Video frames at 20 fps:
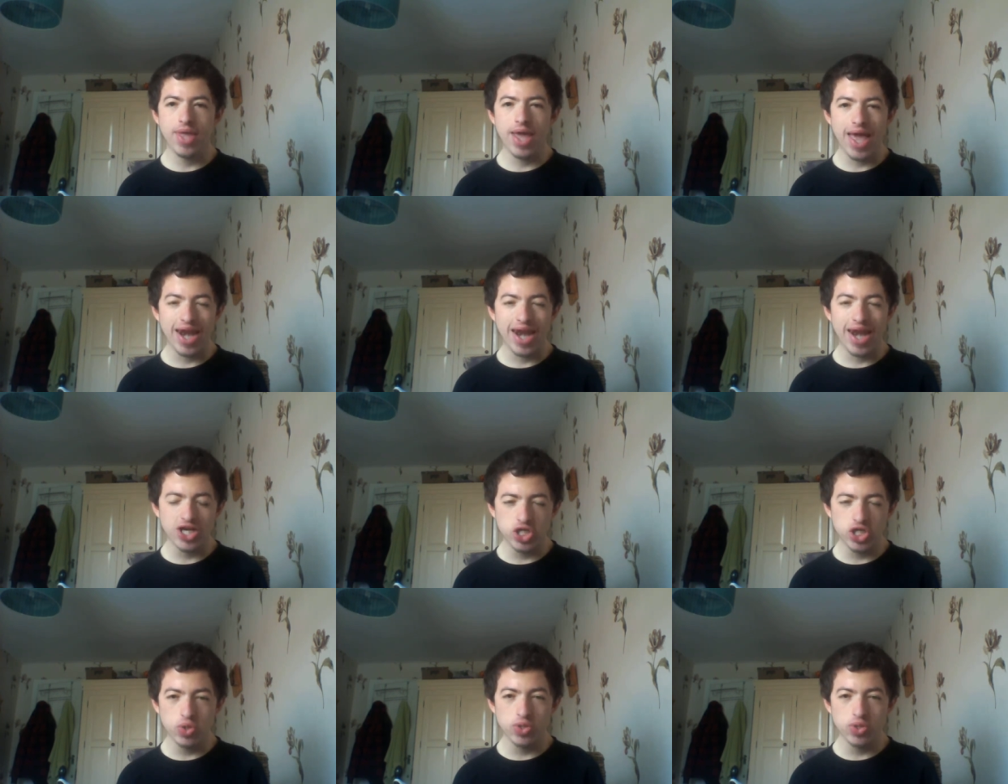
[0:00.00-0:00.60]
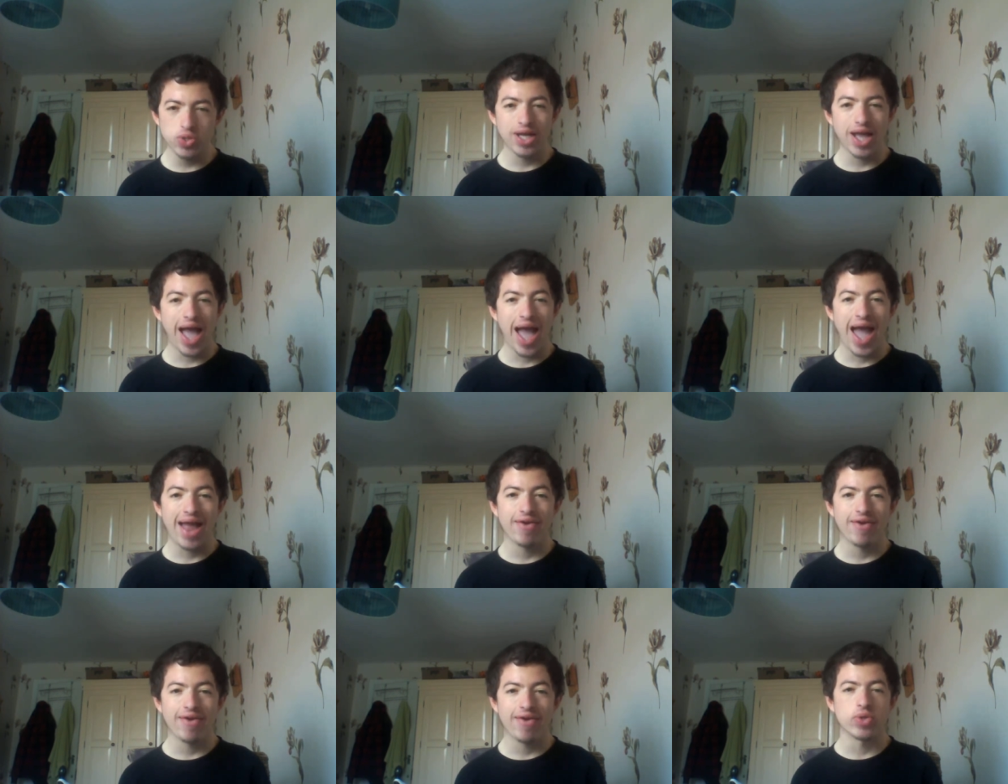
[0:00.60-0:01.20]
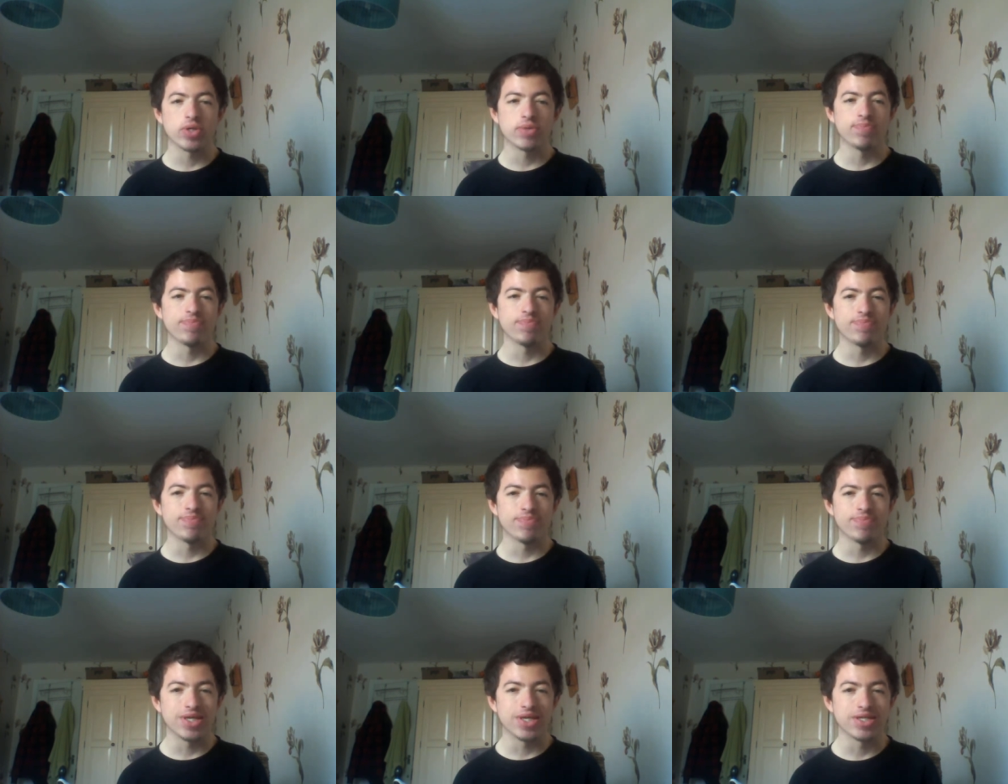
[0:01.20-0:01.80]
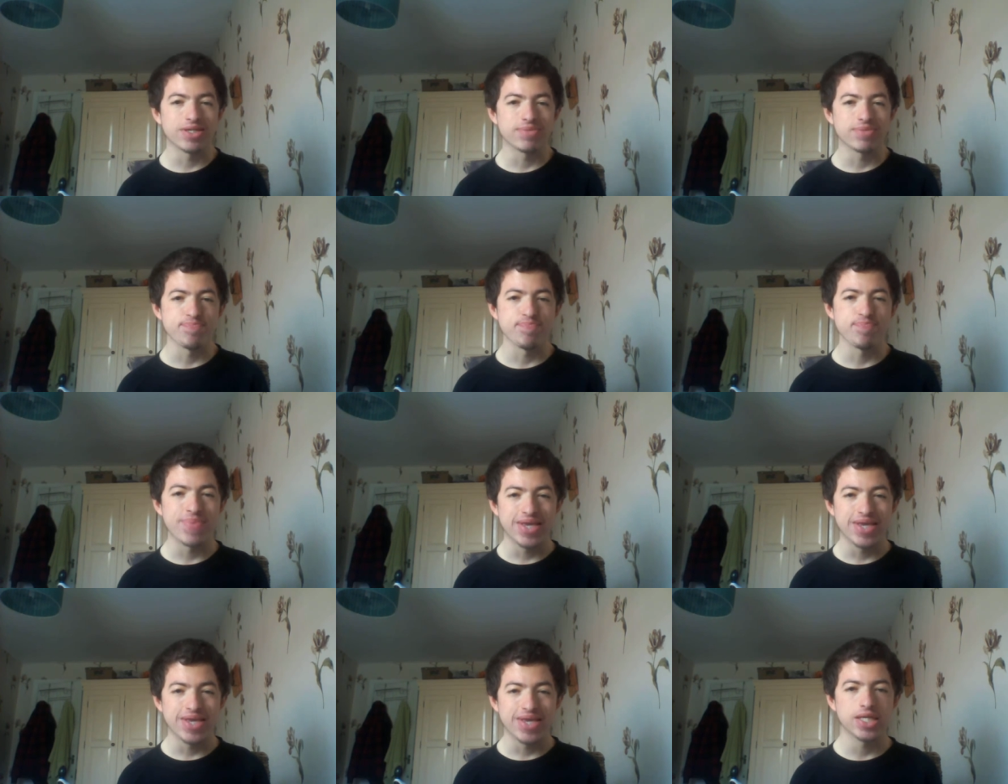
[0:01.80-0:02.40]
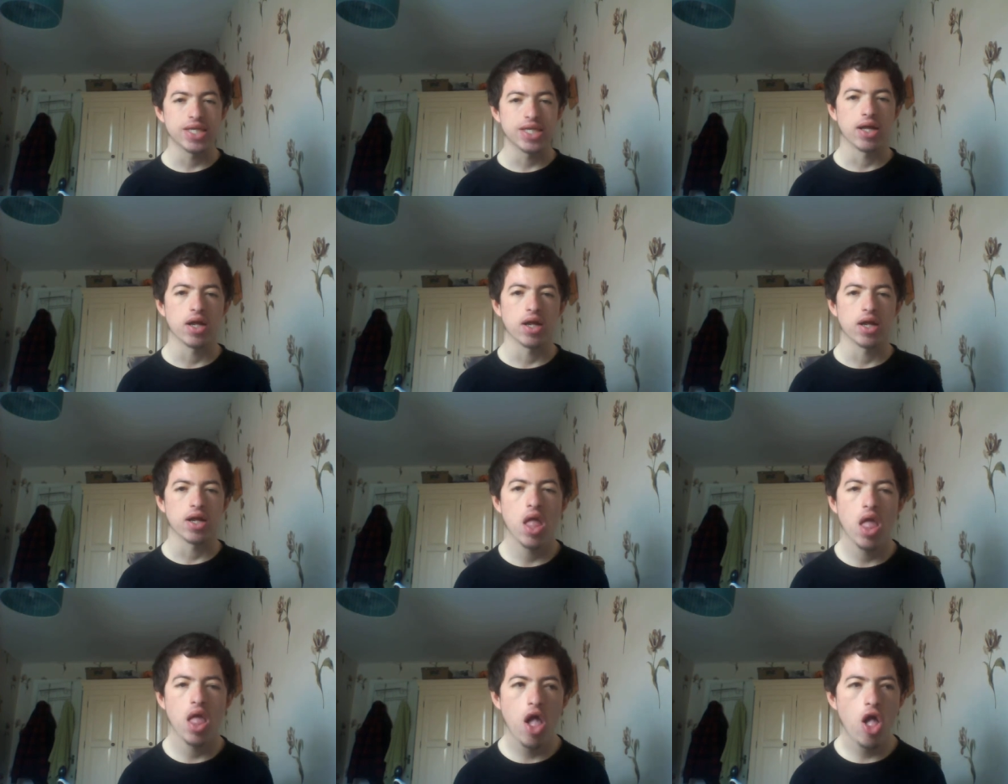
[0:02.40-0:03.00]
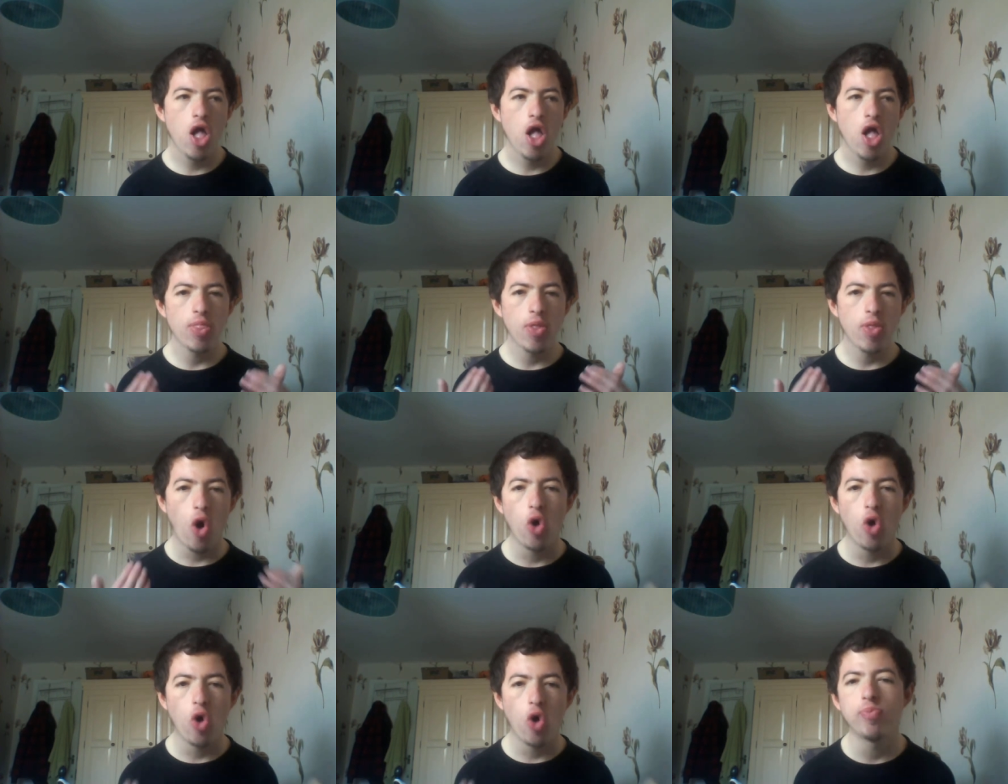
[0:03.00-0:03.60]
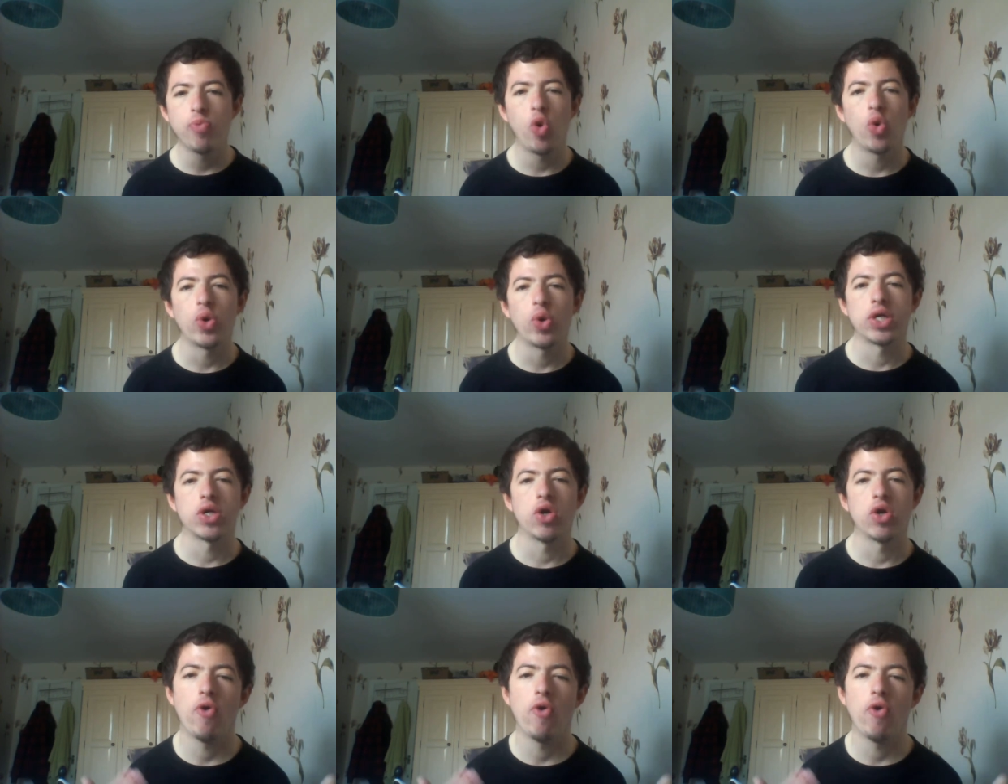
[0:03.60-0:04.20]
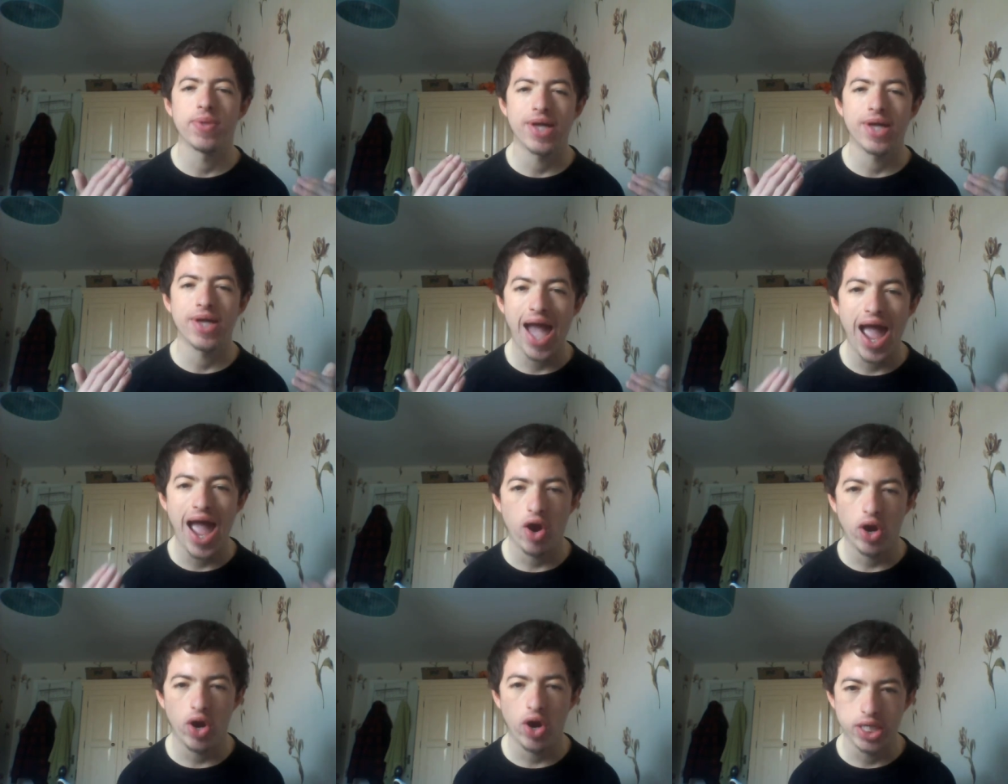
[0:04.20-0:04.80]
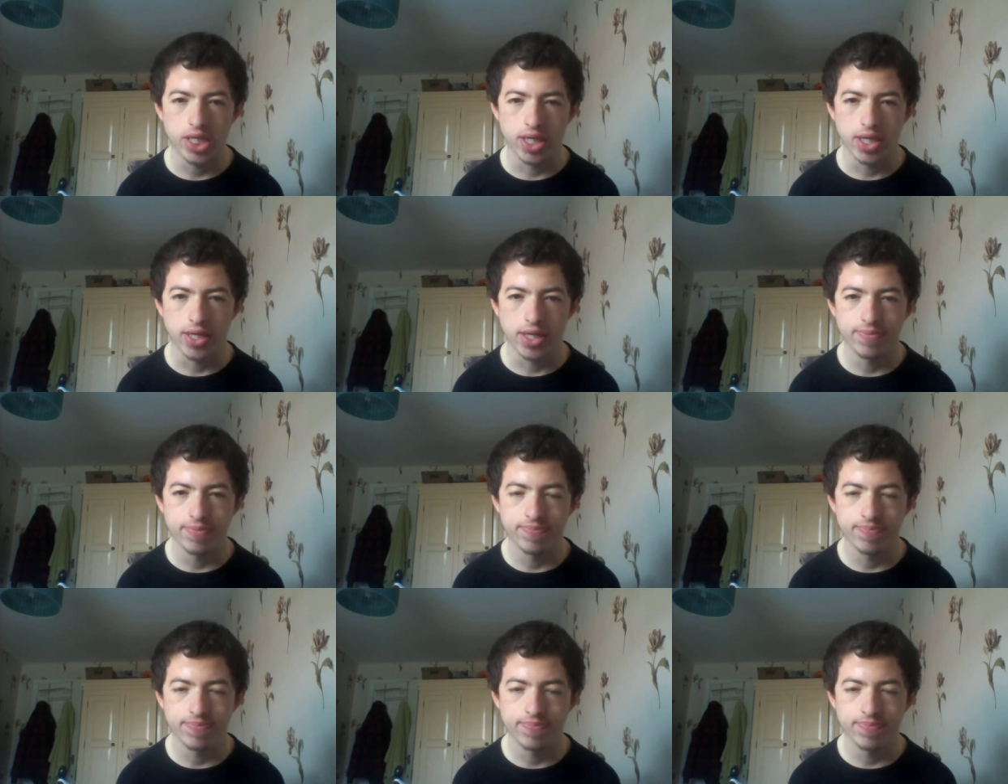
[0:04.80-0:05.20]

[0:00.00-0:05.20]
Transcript: and I do think Arrow is, is missing the whole point of the character